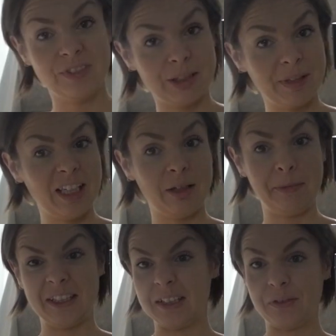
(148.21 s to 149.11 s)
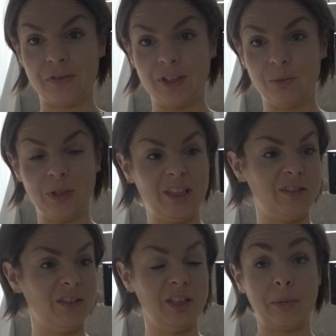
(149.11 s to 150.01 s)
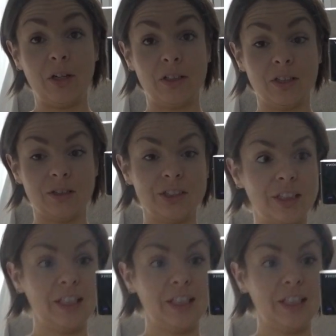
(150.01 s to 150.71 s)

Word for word: something a little bit different with the polka dot. So